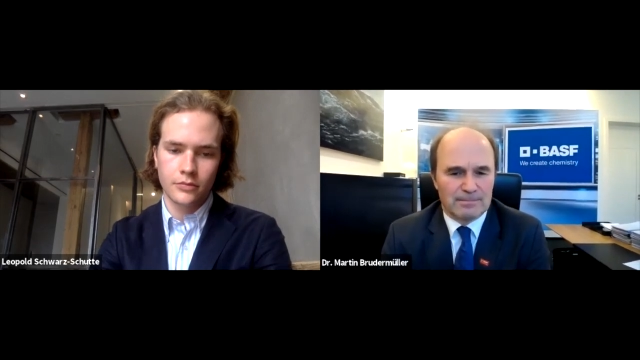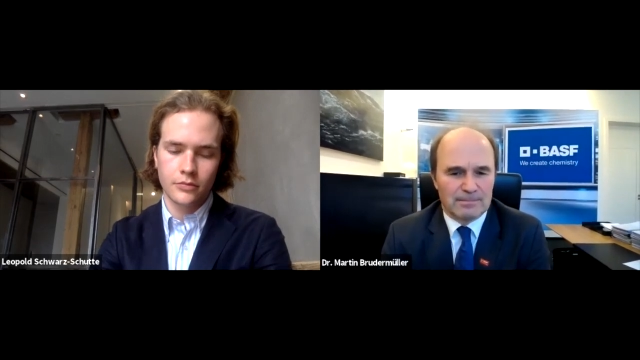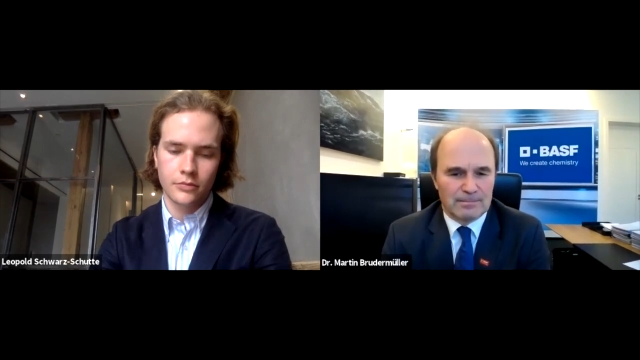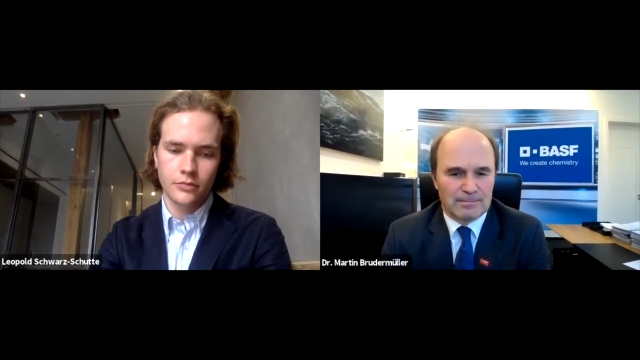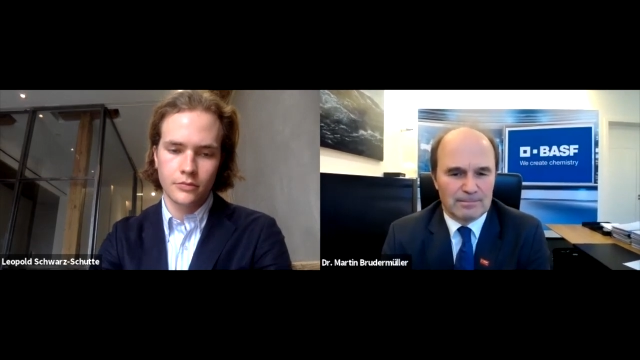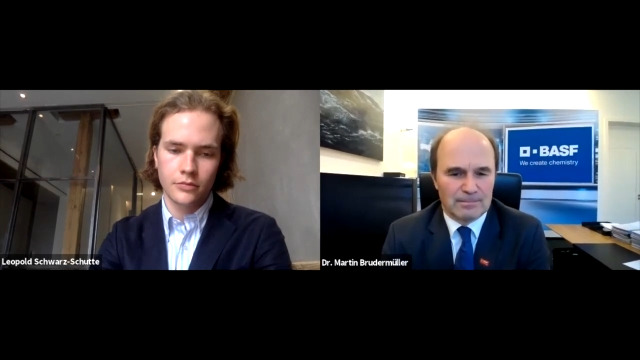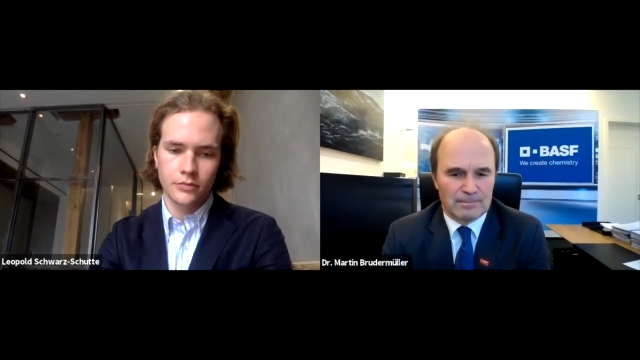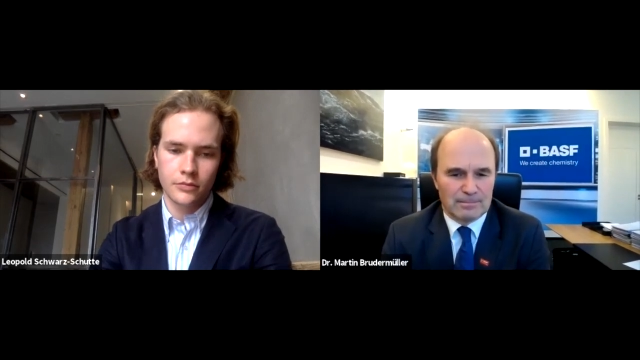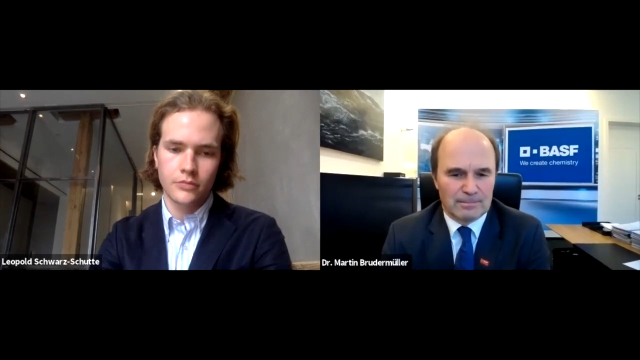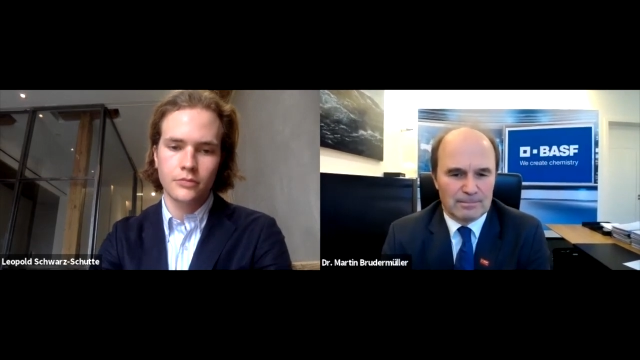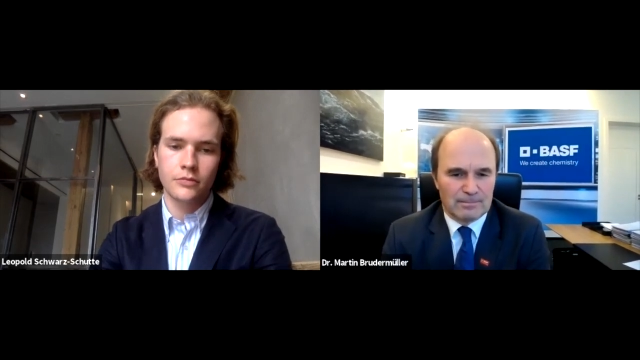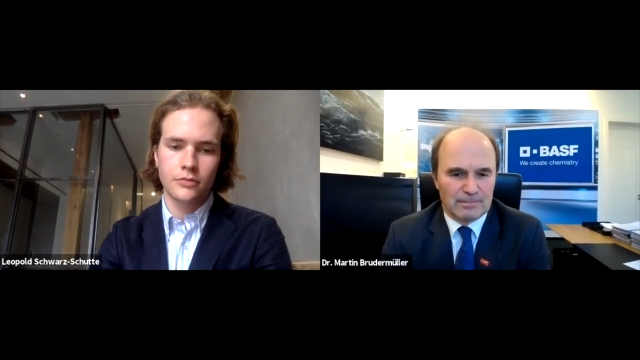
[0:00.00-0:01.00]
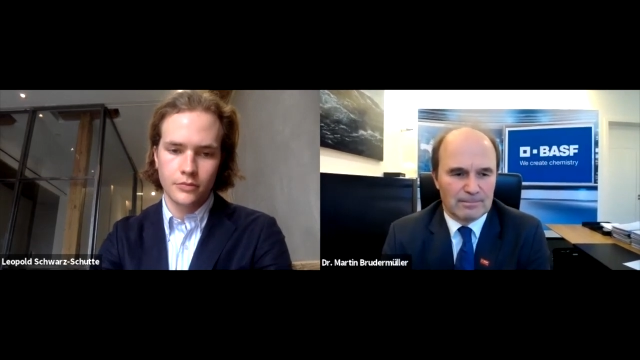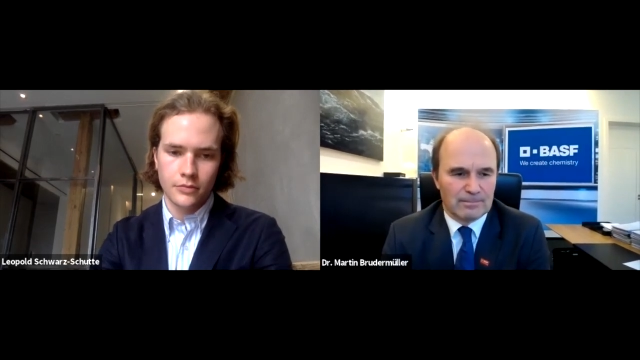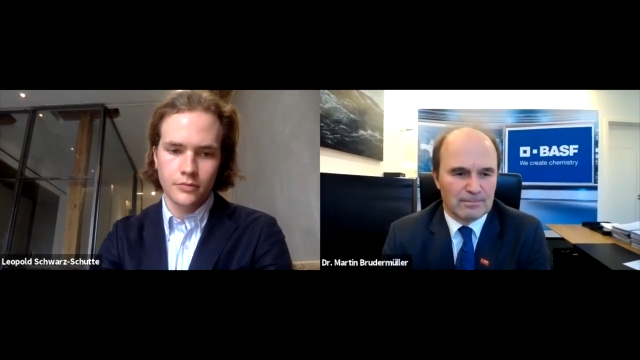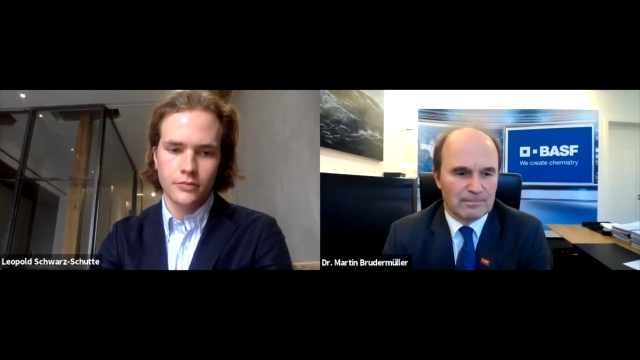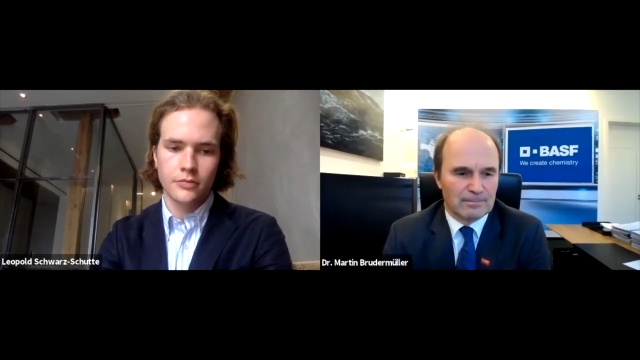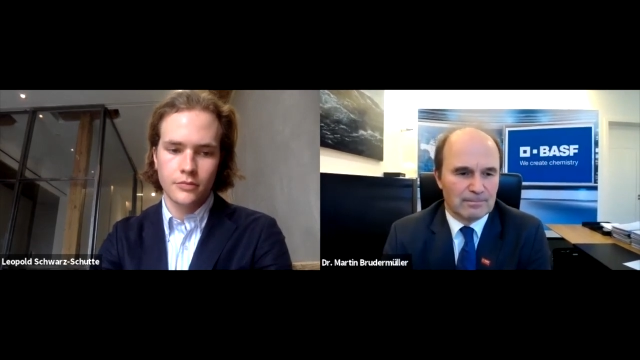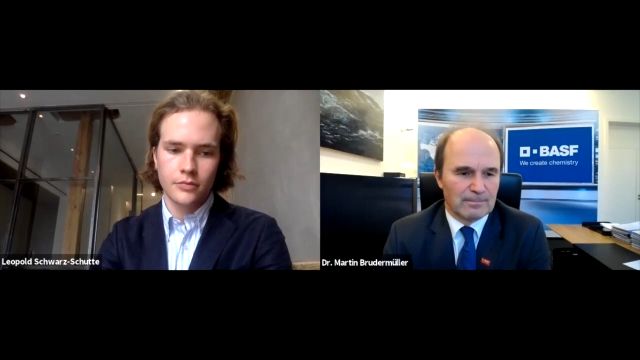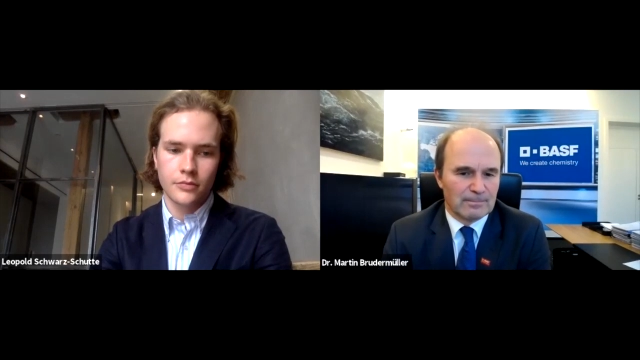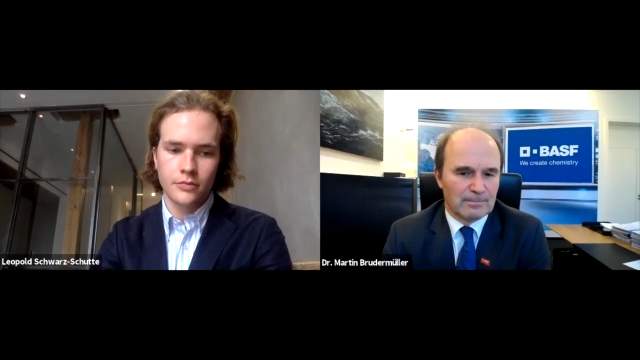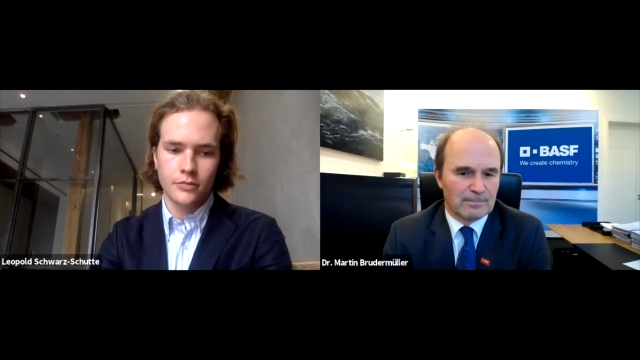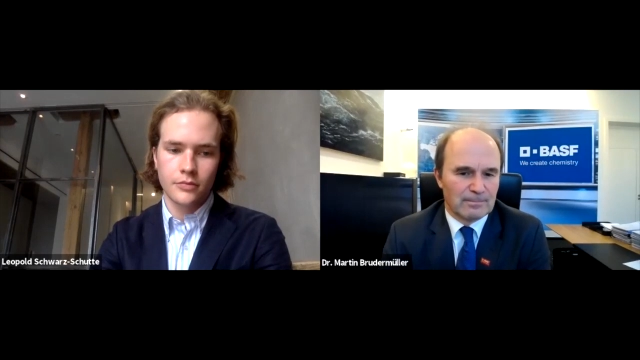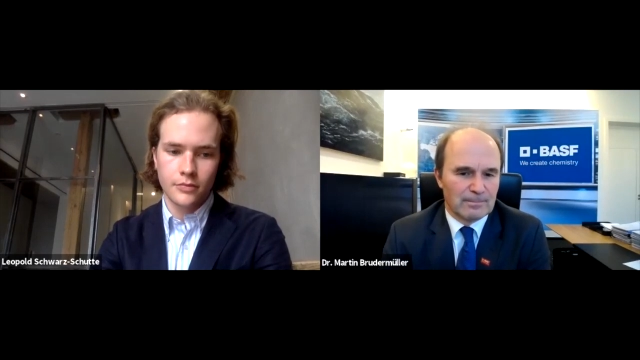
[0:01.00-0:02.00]

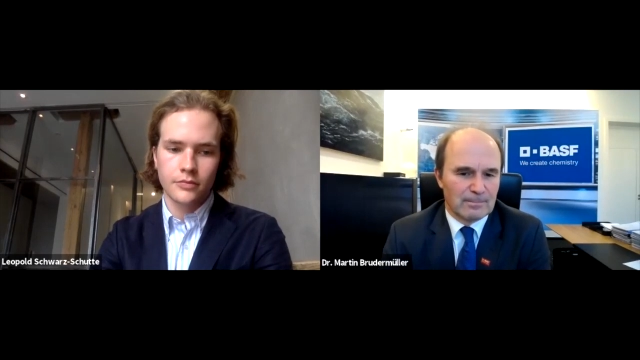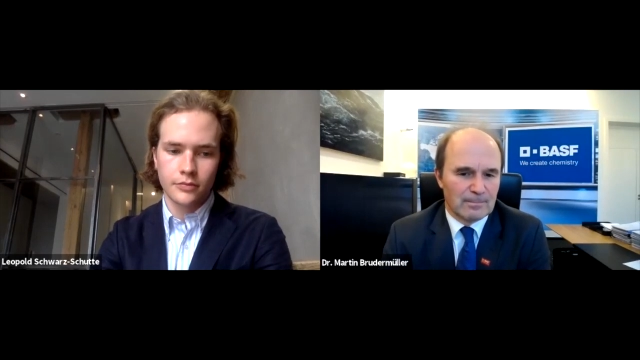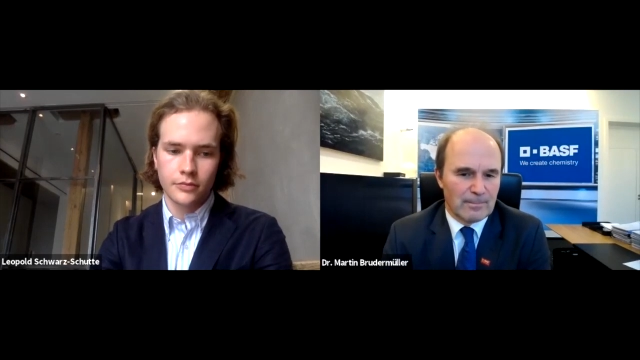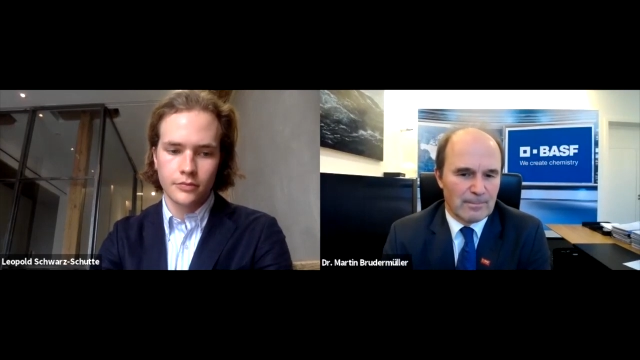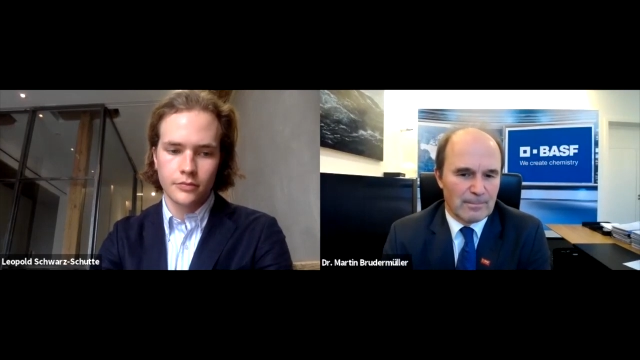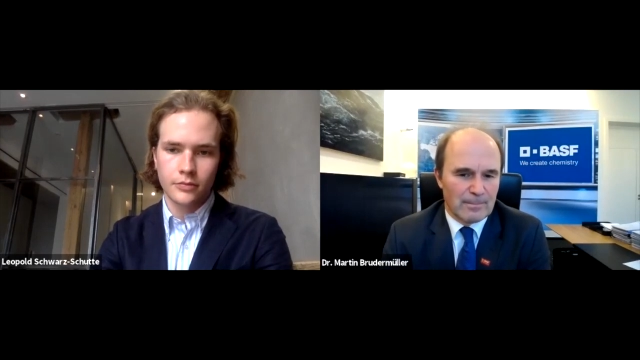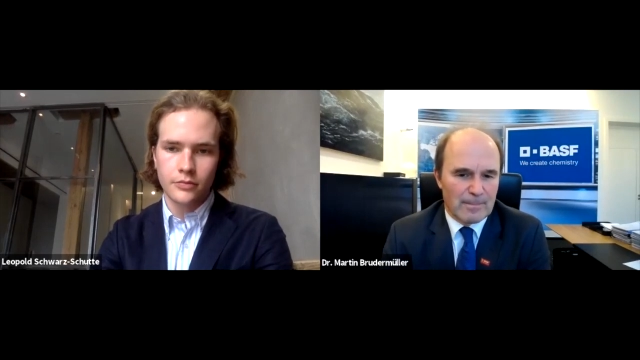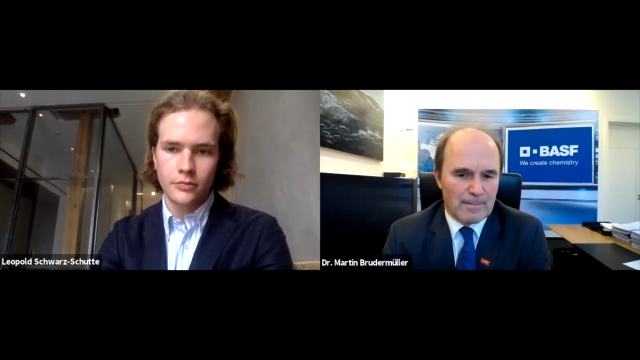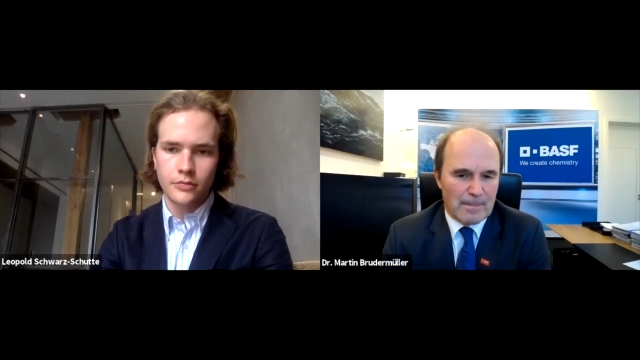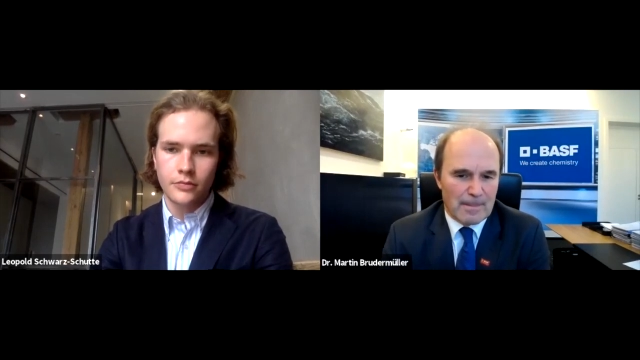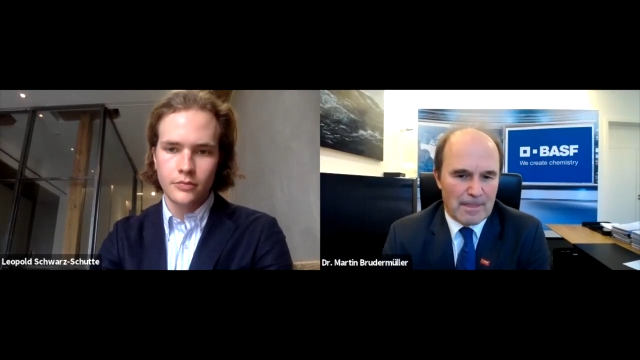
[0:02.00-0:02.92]
Nothing is said.